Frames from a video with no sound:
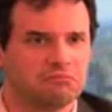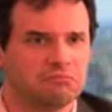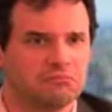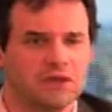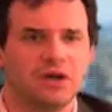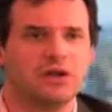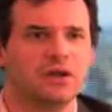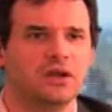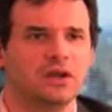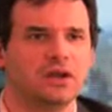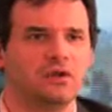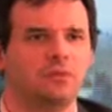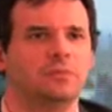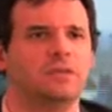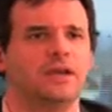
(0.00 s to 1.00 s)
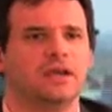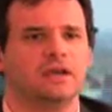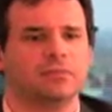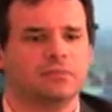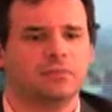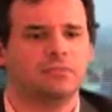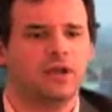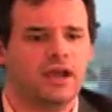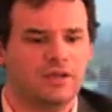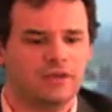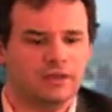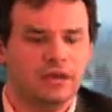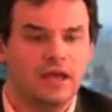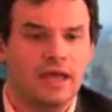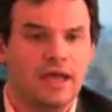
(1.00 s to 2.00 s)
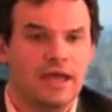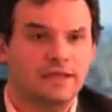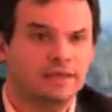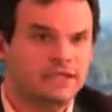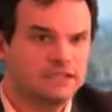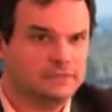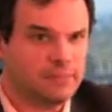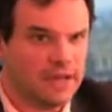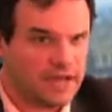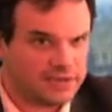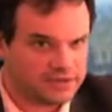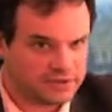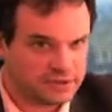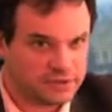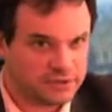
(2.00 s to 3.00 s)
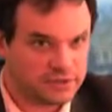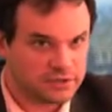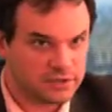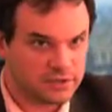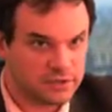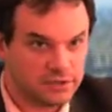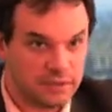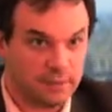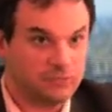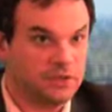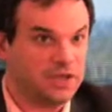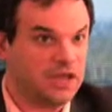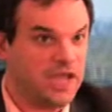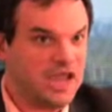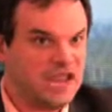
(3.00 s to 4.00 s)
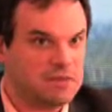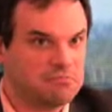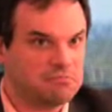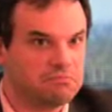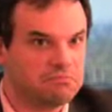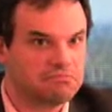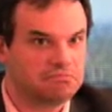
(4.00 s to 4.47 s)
No, we'll make it private. And these bastards kept the name.